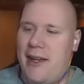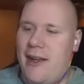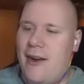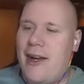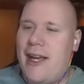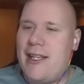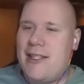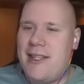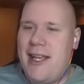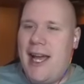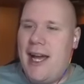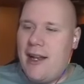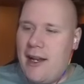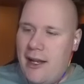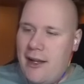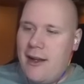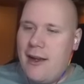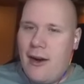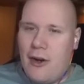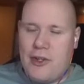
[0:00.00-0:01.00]
Okay, so yeah,
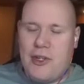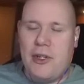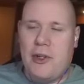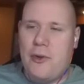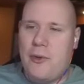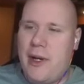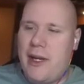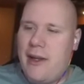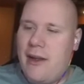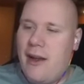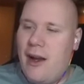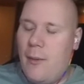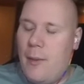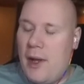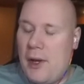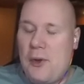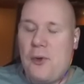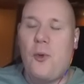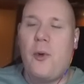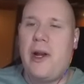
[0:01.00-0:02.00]
artillery,
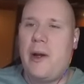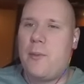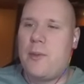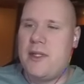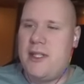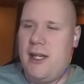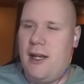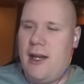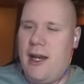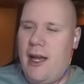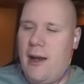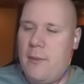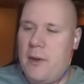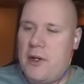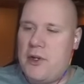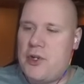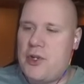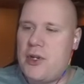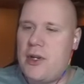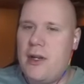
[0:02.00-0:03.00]
about 20%
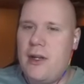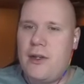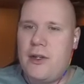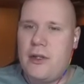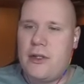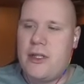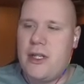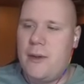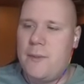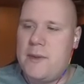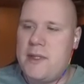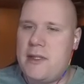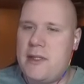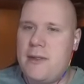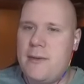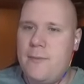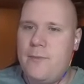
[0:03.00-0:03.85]
damage to ships.